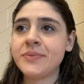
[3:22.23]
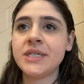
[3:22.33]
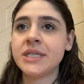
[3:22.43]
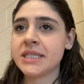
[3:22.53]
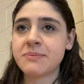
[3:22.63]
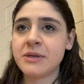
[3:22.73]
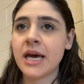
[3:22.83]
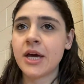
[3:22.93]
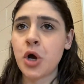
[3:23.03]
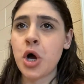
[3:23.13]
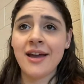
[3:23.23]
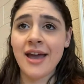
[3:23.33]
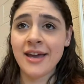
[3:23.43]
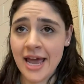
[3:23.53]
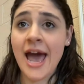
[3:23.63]
didn't speak at all,
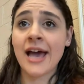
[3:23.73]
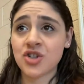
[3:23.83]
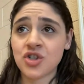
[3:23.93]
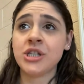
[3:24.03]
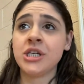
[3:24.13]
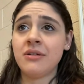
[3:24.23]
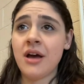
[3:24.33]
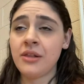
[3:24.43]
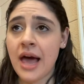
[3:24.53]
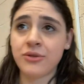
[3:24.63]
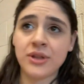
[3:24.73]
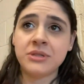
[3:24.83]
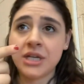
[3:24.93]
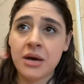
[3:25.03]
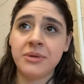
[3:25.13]
and I actually allowed them
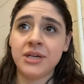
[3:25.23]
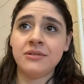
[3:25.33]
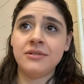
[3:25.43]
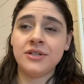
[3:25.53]
to come in.